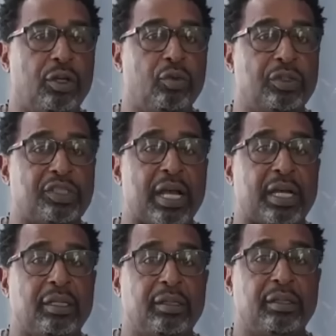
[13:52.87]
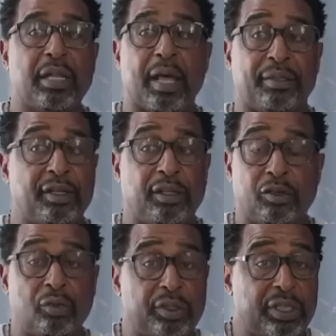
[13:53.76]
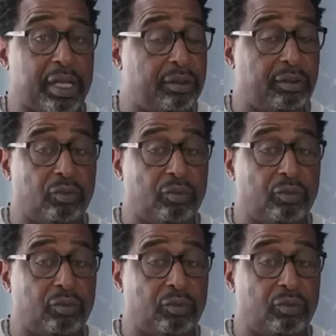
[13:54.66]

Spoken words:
Which got nothing to do with nothing.